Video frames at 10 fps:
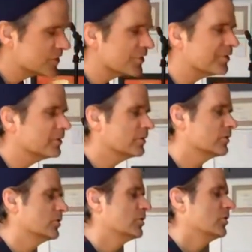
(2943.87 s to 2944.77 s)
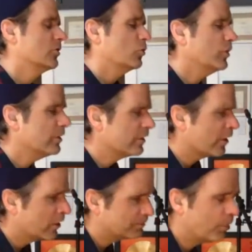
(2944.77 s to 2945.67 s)
dirt with
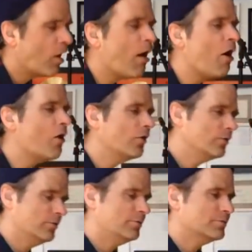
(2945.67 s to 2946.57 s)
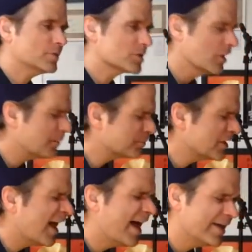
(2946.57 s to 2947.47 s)
our palms, cupped
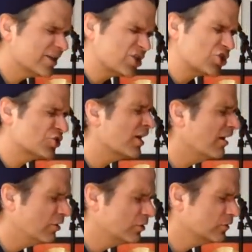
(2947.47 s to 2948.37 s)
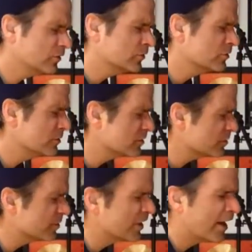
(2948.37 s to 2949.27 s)
like shovels,
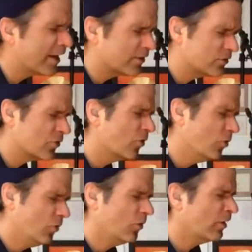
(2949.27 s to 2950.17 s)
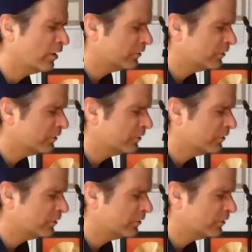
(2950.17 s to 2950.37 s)
but I know our